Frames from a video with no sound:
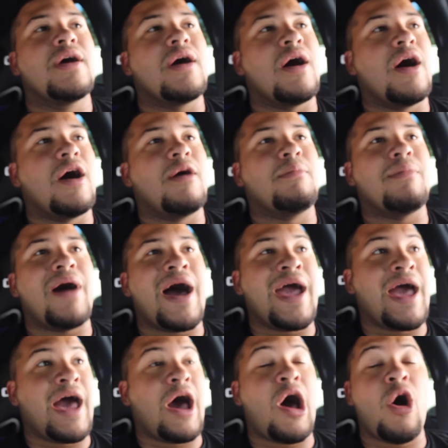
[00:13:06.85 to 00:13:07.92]

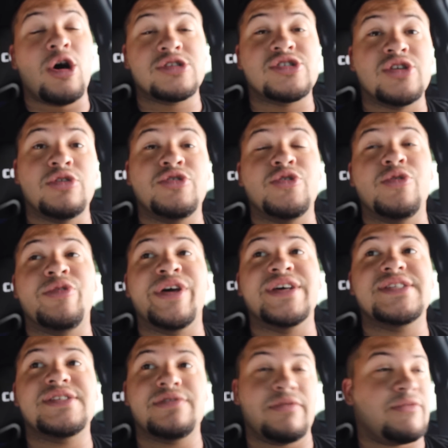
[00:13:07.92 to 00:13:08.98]
I also do
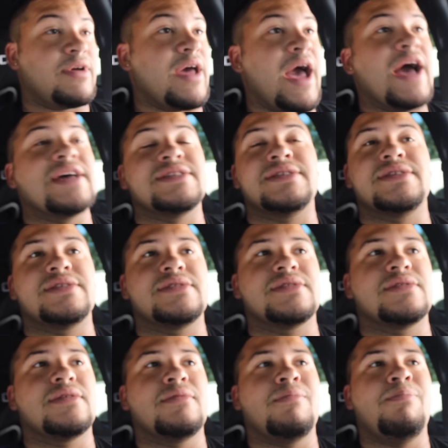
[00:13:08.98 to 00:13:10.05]
this as
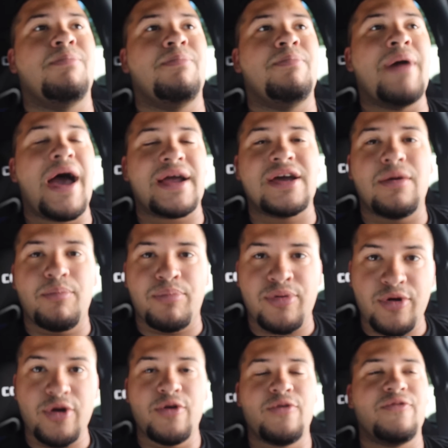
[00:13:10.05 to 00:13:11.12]
backup
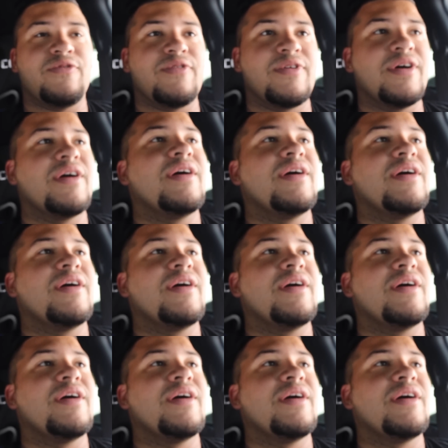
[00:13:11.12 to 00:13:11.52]
proof